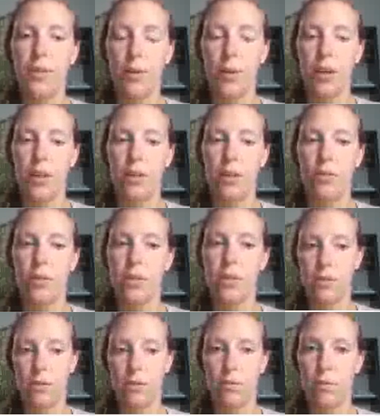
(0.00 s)
I want to
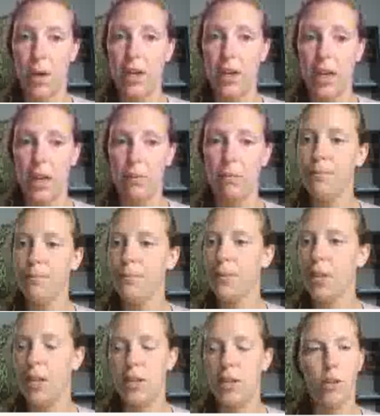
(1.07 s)
use my name,
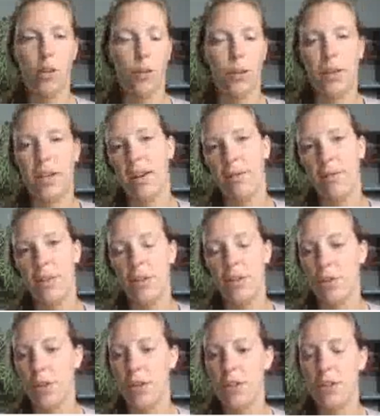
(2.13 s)
and you'll only have the
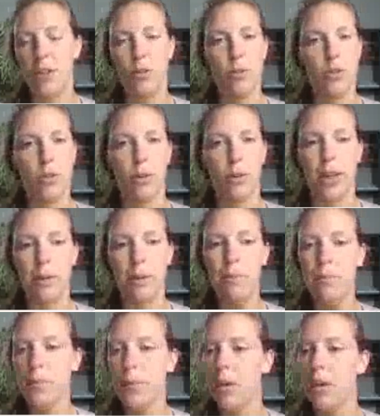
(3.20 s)
choice to use your name.
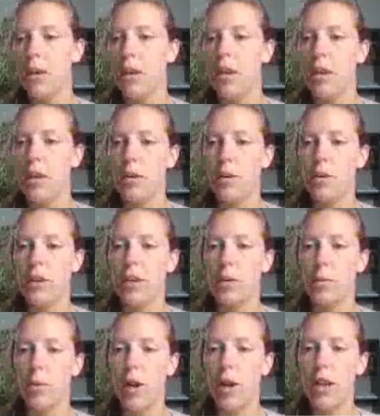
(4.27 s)
Click
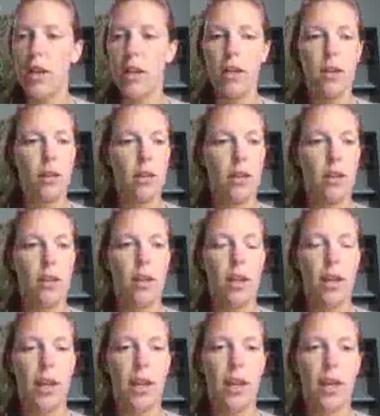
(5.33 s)
Run,
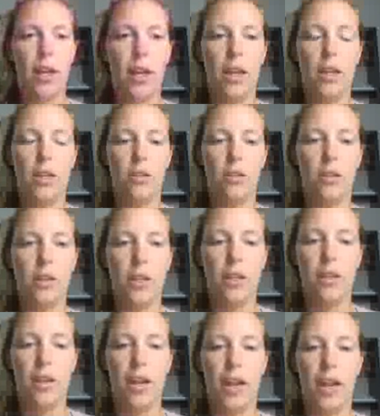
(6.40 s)
and you'll see
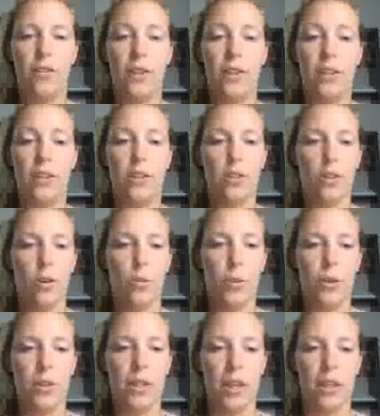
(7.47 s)
that I have a
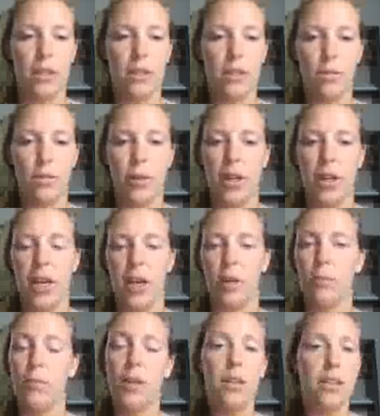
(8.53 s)
0% right now
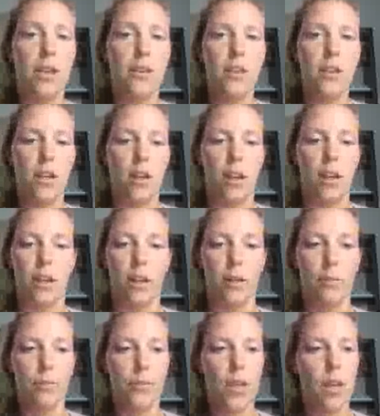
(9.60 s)
because I haven't done anything.
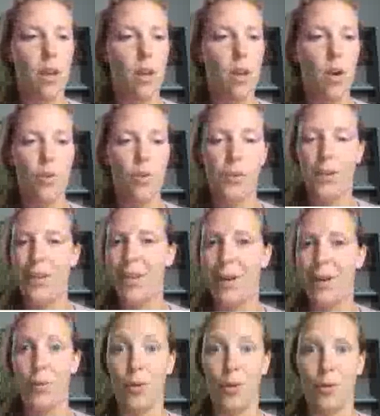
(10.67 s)
Hopefully that
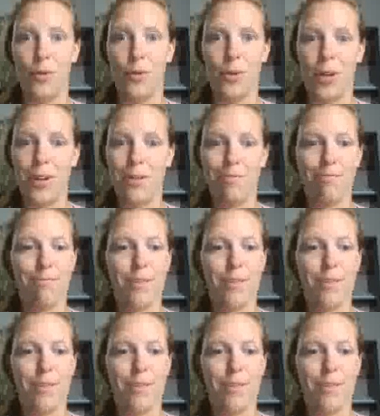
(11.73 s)
improves, right?